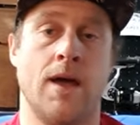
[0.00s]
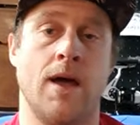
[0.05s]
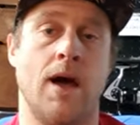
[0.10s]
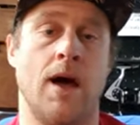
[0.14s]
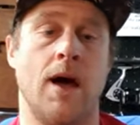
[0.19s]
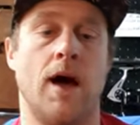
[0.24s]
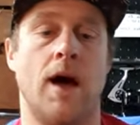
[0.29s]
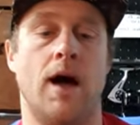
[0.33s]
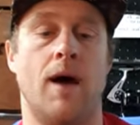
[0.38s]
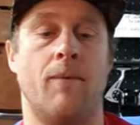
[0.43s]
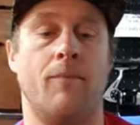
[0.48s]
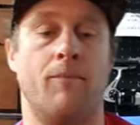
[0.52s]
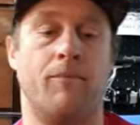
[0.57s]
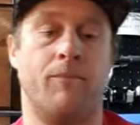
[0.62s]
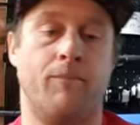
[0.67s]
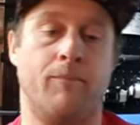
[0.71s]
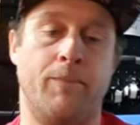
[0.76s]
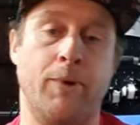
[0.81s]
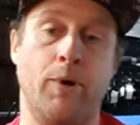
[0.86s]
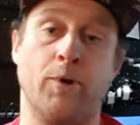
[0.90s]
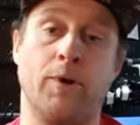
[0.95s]

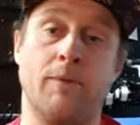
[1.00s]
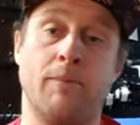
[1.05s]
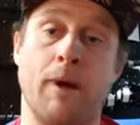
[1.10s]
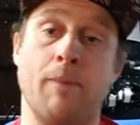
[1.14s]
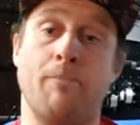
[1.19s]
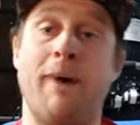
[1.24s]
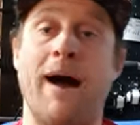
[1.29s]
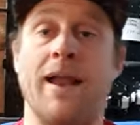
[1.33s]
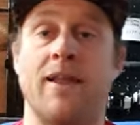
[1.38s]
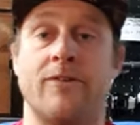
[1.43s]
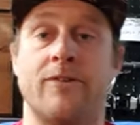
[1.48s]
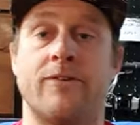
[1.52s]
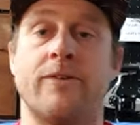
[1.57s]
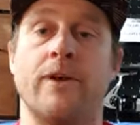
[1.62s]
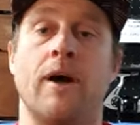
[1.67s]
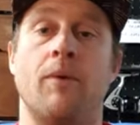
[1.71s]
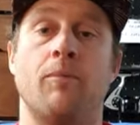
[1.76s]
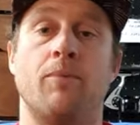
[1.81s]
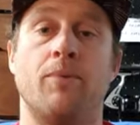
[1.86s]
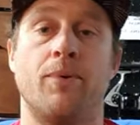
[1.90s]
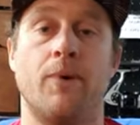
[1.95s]
building my balance
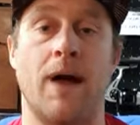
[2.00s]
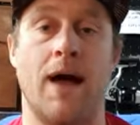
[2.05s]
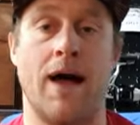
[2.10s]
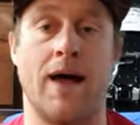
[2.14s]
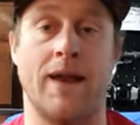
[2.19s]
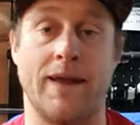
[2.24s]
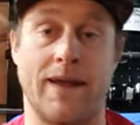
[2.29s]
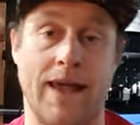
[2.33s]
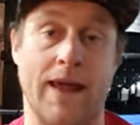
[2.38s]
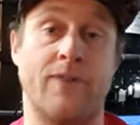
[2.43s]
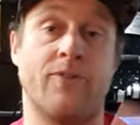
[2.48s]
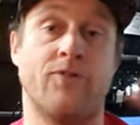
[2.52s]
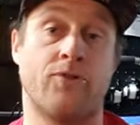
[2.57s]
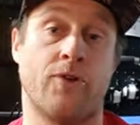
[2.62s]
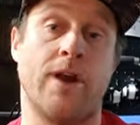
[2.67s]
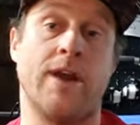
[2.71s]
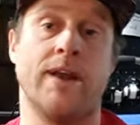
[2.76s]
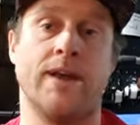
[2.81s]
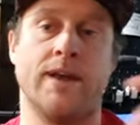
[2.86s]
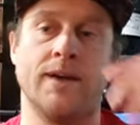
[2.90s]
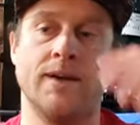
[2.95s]
up and again
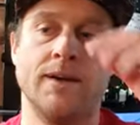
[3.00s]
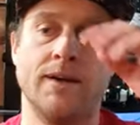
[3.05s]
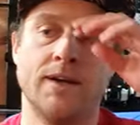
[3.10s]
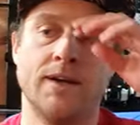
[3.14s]
training.